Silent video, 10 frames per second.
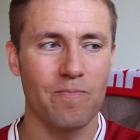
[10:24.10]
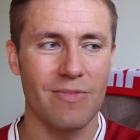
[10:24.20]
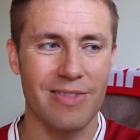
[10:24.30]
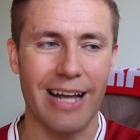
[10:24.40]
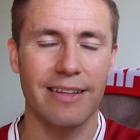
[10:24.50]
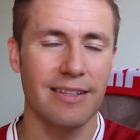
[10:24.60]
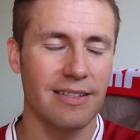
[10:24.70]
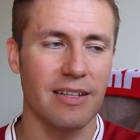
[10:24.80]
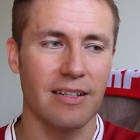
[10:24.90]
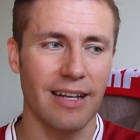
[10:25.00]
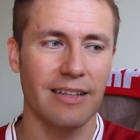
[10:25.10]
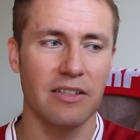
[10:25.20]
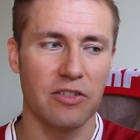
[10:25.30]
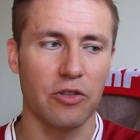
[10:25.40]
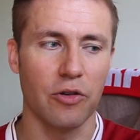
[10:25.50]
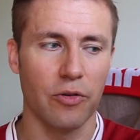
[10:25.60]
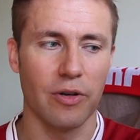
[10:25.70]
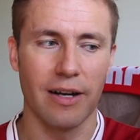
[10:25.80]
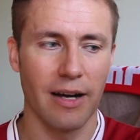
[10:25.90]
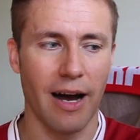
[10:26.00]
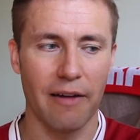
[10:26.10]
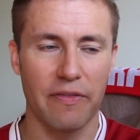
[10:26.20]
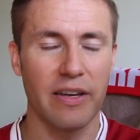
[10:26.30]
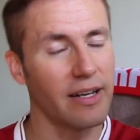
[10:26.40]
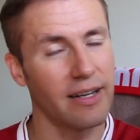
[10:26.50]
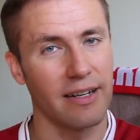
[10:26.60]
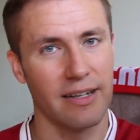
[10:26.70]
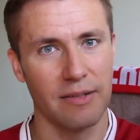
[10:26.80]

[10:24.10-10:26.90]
That is true. I think